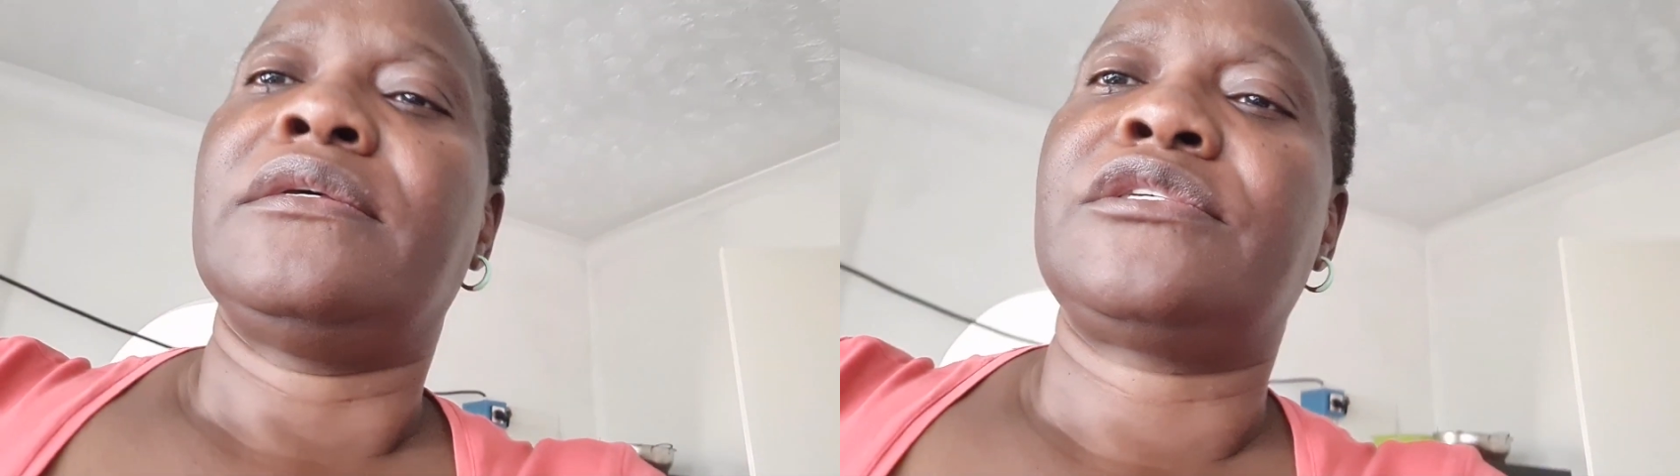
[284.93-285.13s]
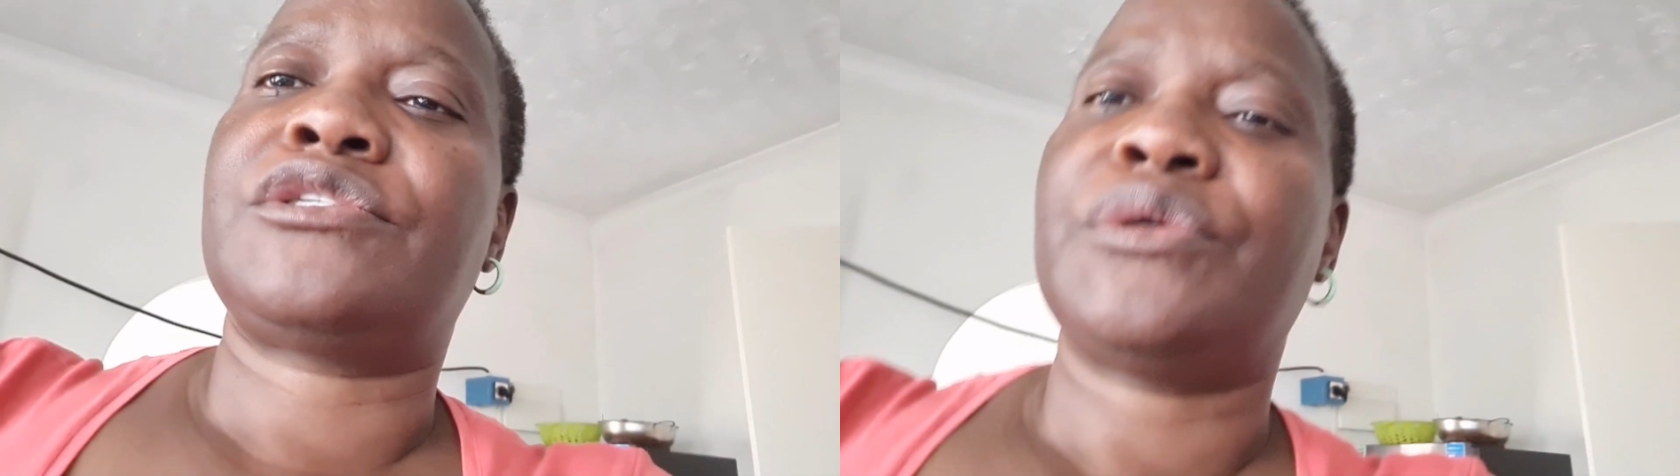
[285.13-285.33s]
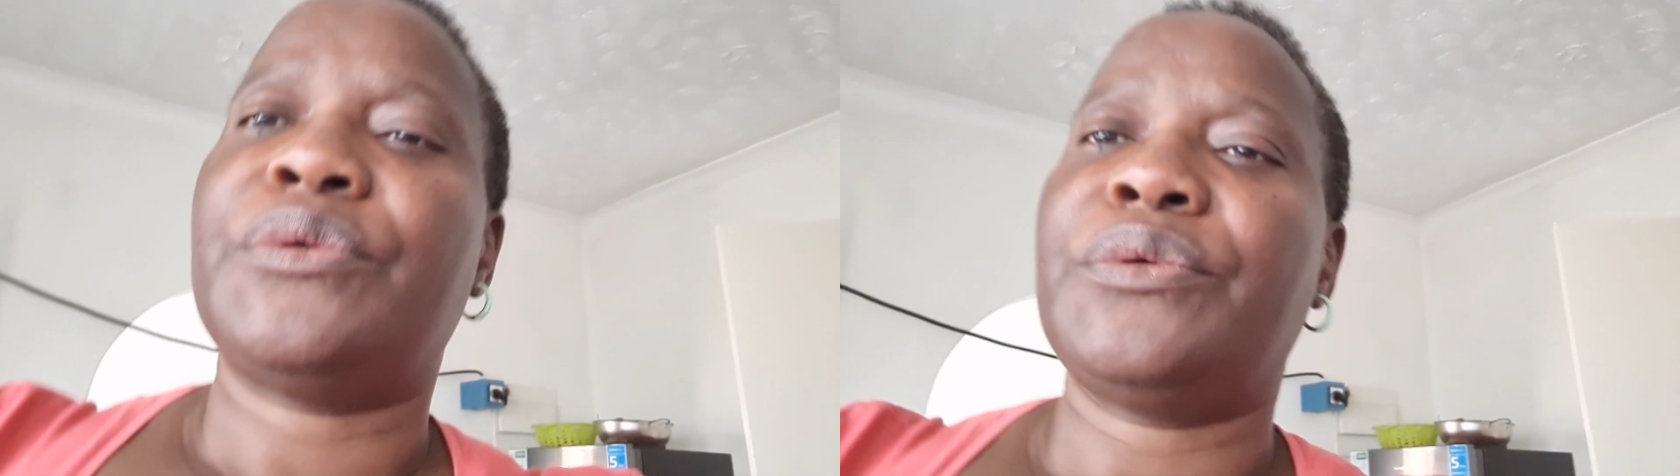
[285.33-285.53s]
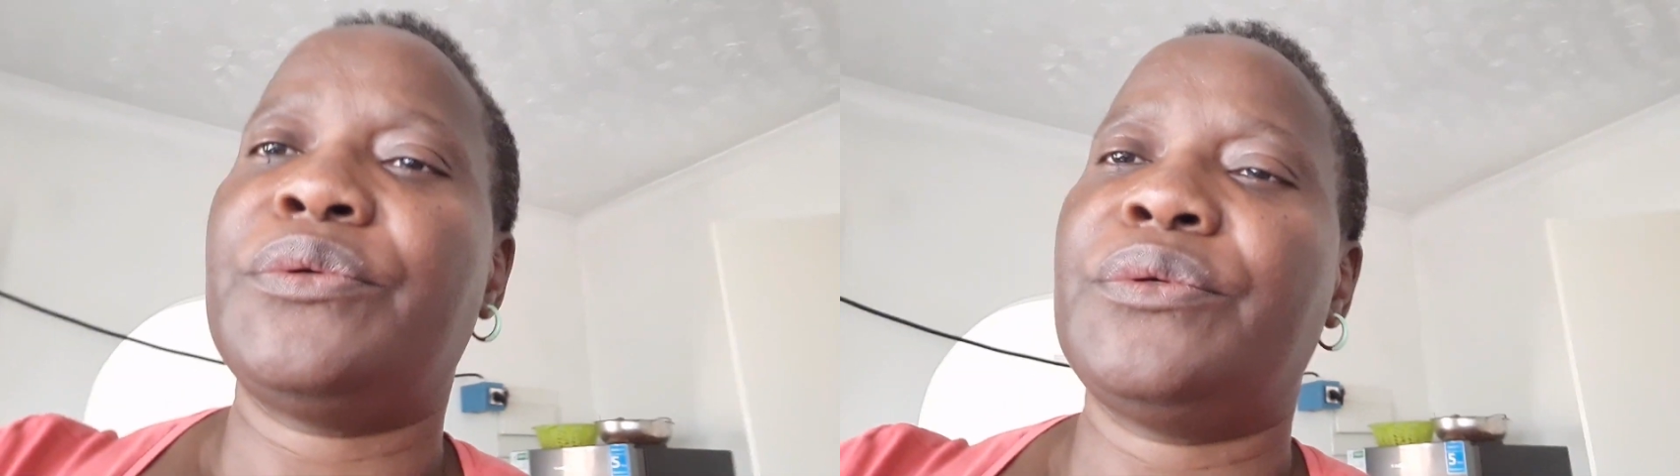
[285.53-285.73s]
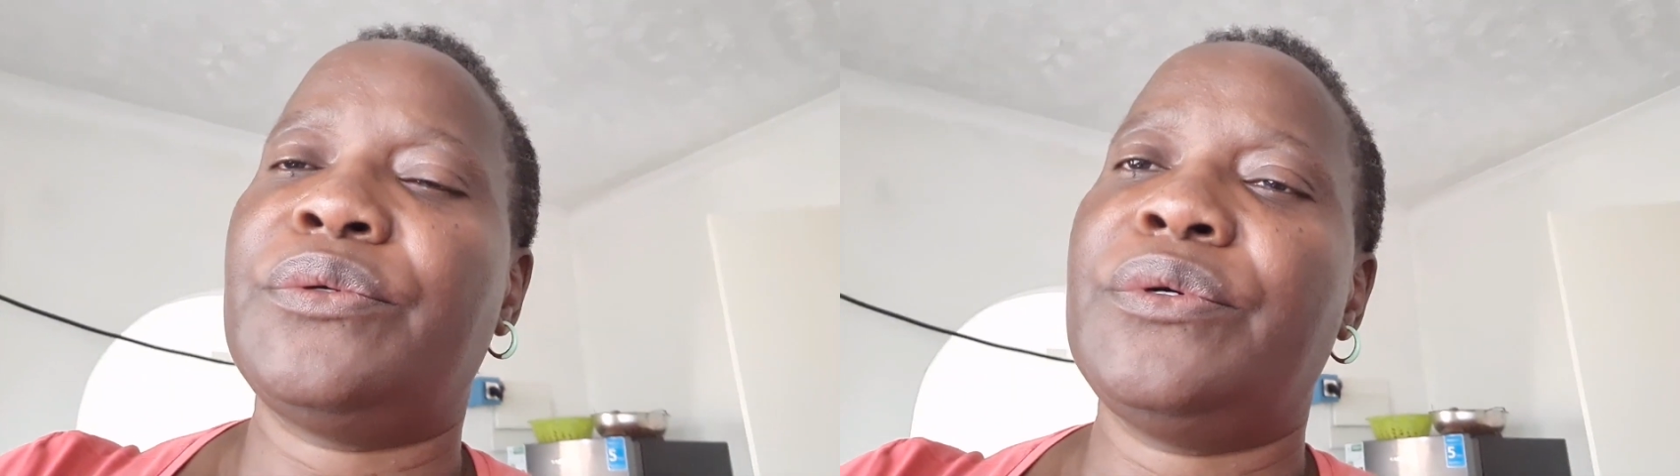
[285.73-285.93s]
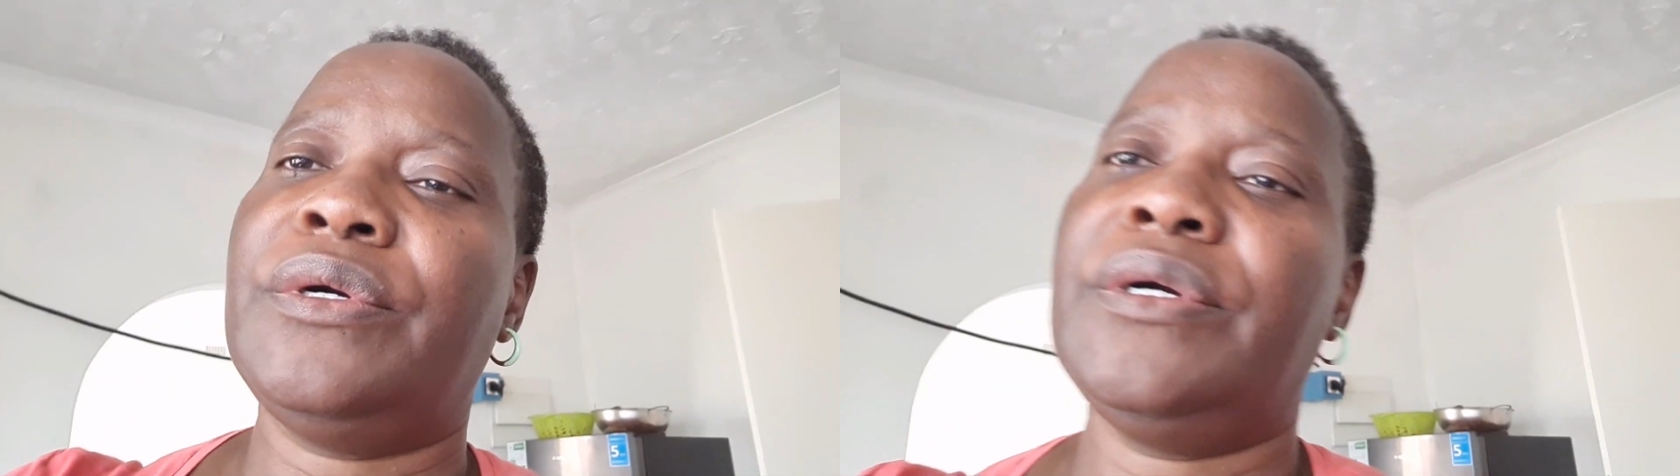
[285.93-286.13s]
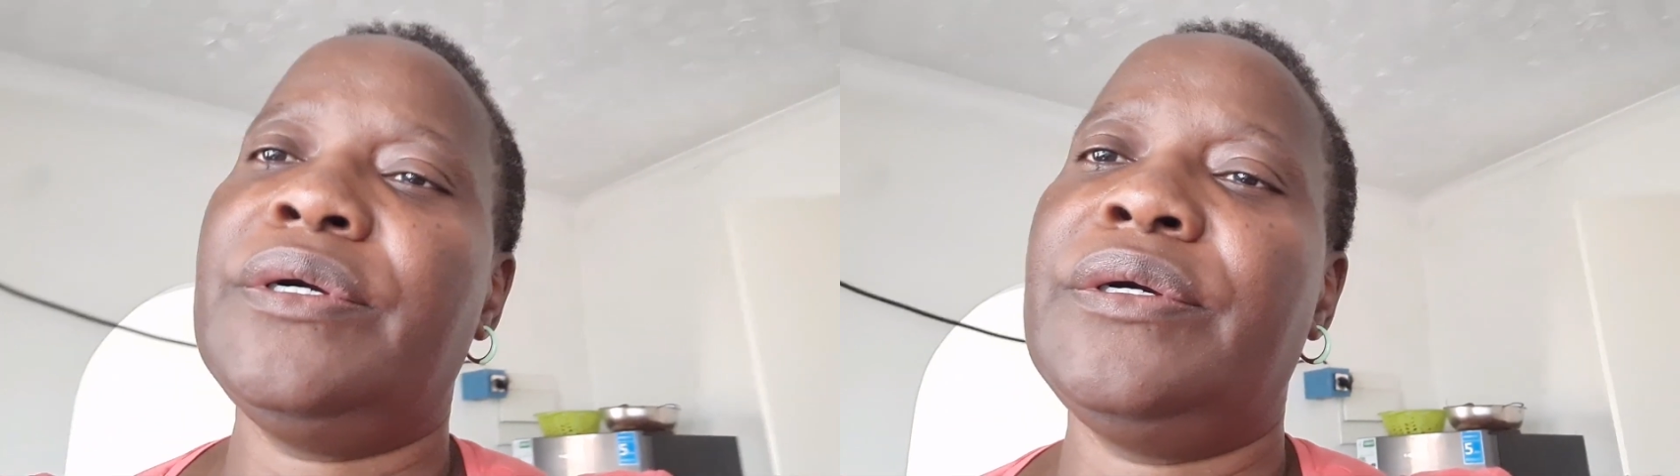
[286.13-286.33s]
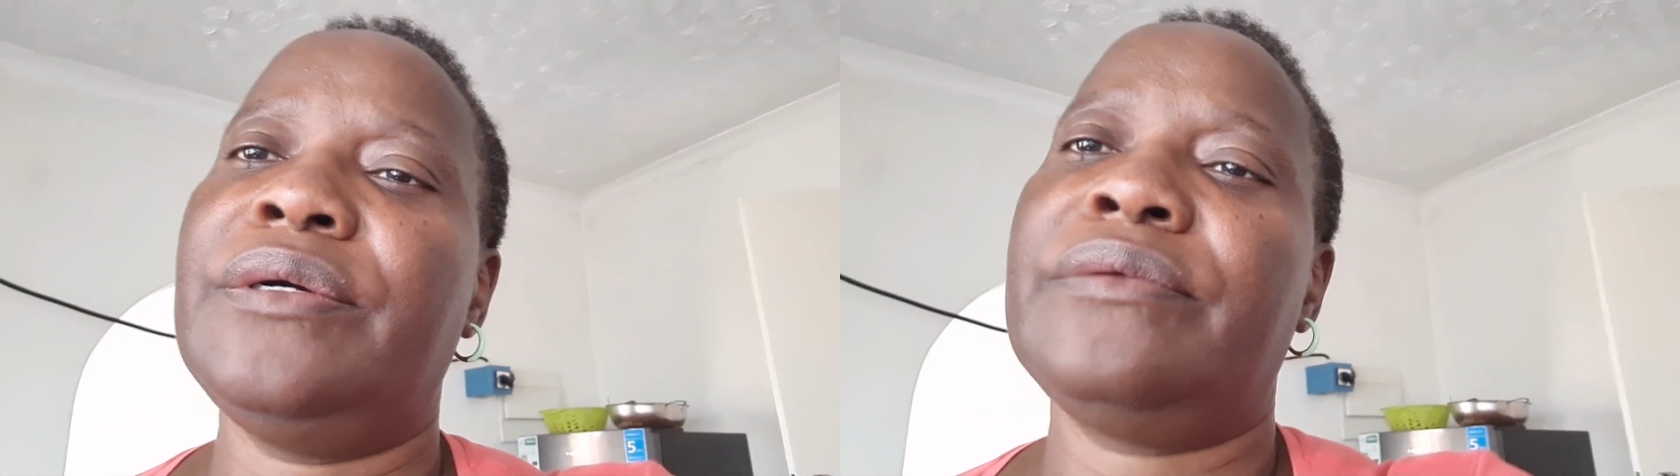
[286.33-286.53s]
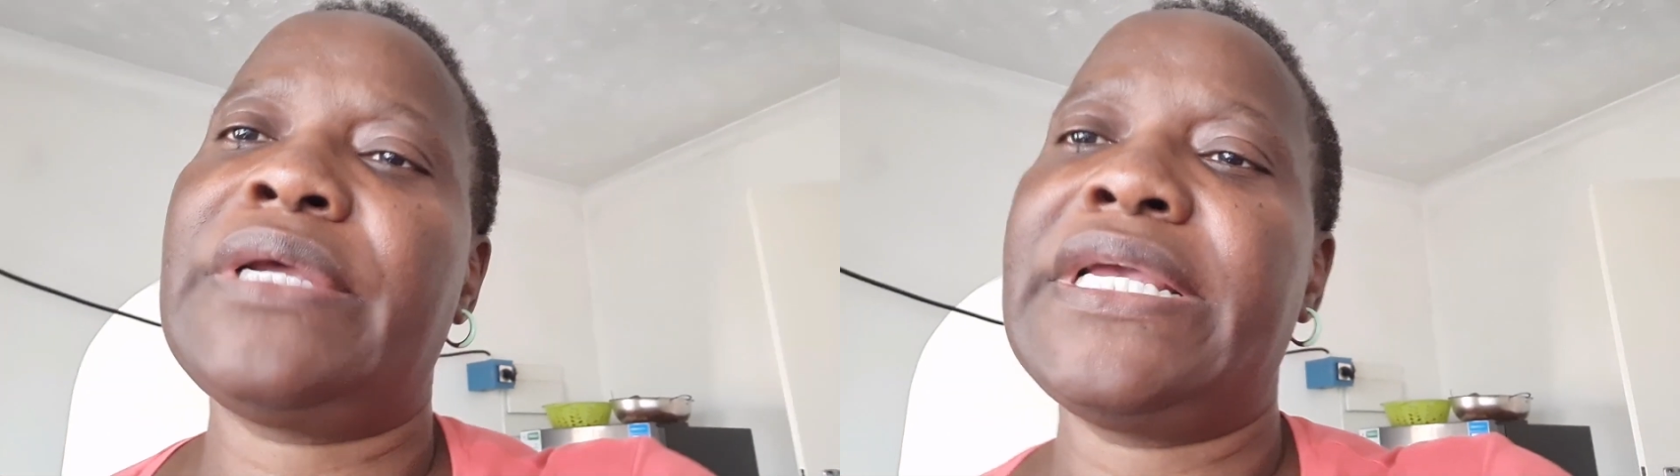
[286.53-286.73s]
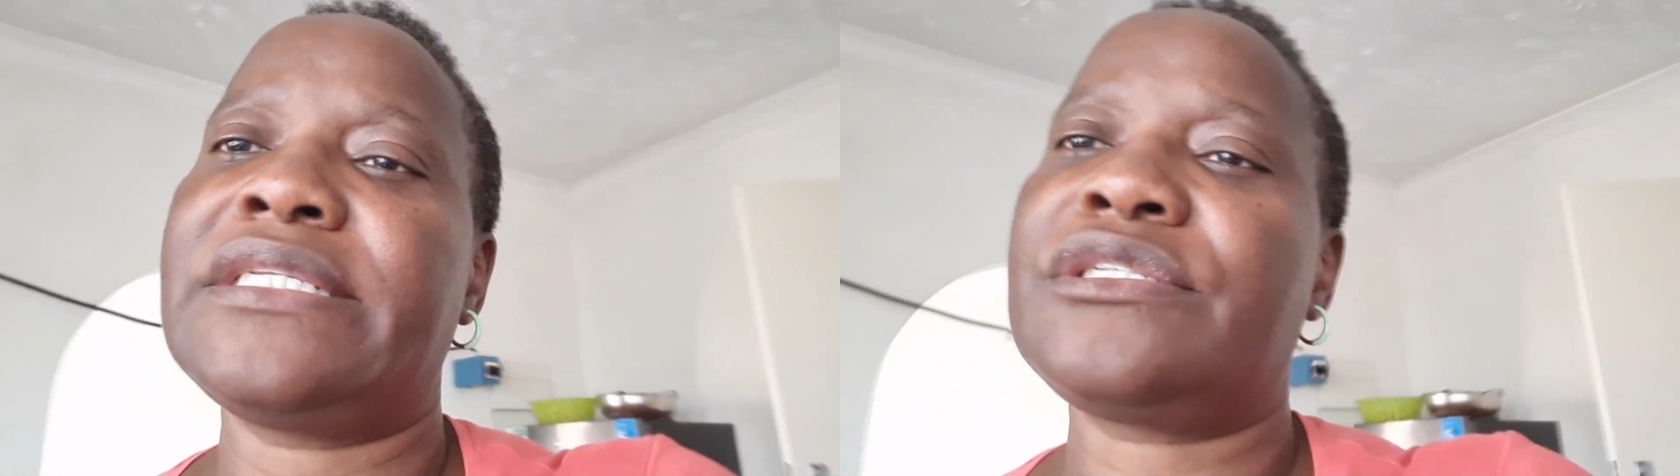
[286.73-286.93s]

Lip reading: So, right,